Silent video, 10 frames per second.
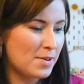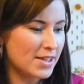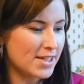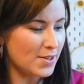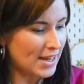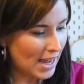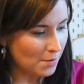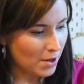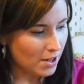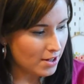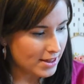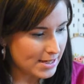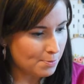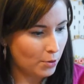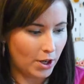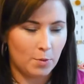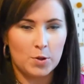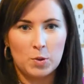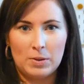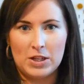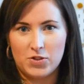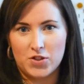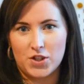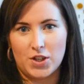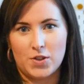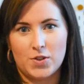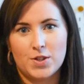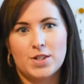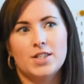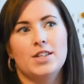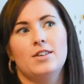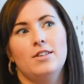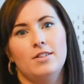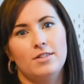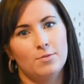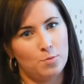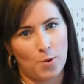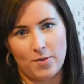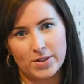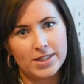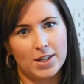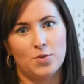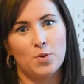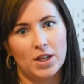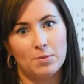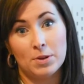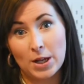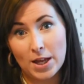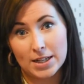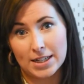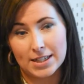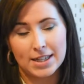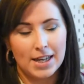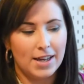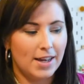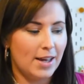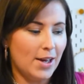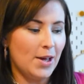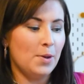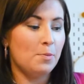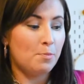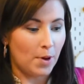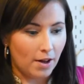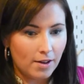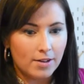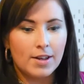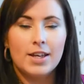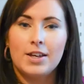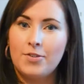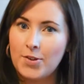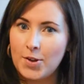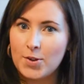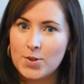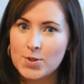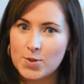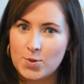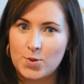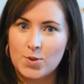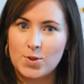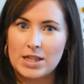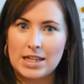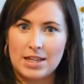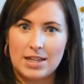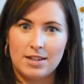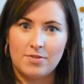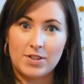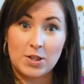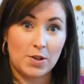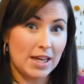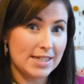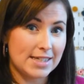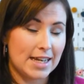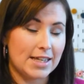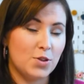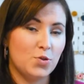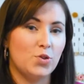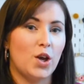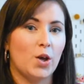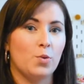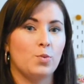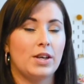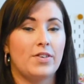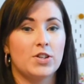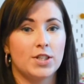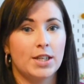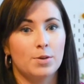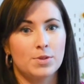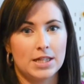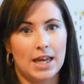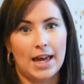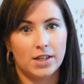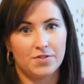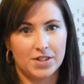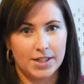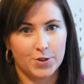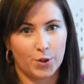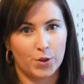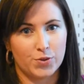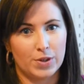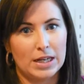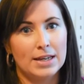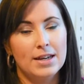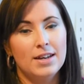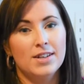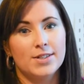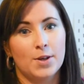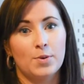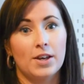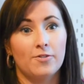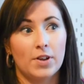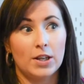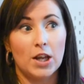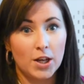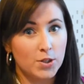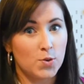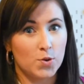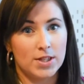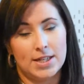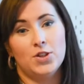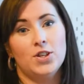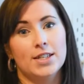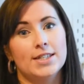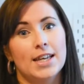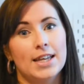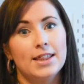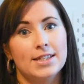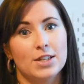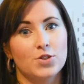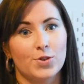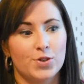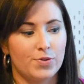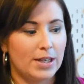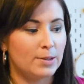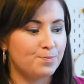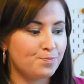So now at this point I would normally introduce whatever stitch we're going to be learning. But if you saw the video yesterday, then you'll know we have actually come to the end of the stitch glossary. So we have learned all the stitches in the stitch glossary,